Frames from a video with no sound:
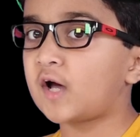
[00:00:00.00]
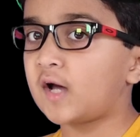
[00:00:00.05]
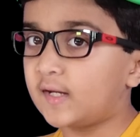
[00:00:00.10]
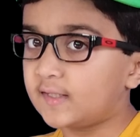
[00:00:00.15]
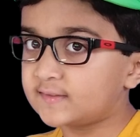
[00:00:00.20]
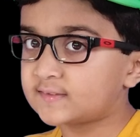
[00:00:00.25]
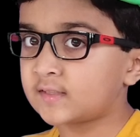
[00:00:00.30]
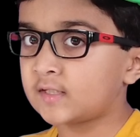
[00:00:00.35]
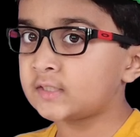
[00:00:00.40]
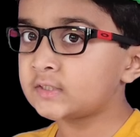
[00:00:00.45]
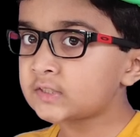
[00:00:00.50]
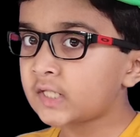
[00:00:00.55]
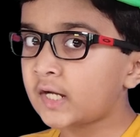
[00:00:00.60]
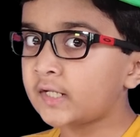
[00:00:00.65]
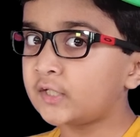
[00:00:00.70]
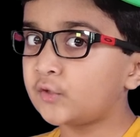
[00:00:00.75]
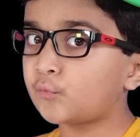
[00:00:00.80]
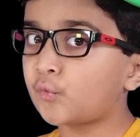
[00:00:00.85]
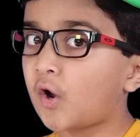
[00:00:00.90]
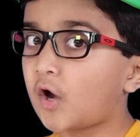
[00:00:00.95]
ice and
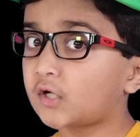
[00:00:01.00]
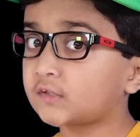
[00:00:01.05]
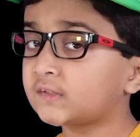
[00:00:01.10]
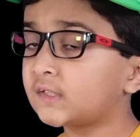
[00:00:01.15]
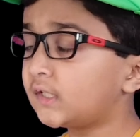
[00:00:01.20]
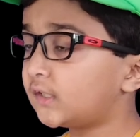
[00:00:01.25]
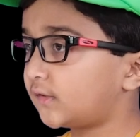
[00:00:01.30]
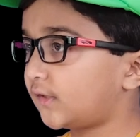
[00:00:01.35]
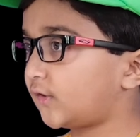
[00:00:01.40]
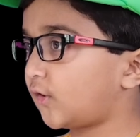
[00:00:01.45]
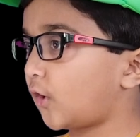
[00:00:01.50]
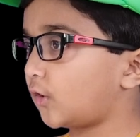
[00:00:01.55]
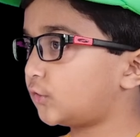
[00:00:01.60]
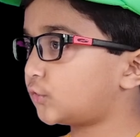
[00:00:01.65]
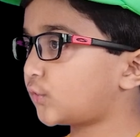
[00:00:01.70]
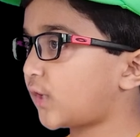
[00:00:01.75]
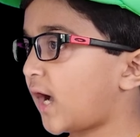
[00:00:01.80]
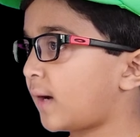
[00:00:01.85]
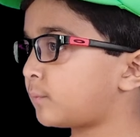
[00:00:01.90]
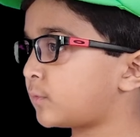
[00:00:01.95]
tiny rocks that got
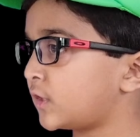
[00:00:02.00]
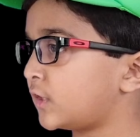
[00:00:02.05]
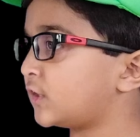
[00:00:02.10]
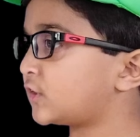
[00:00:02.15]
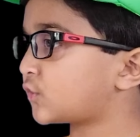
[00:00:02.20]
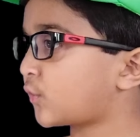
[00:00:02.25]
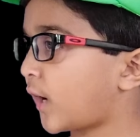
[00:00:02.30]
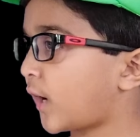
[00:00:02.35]
trapped in its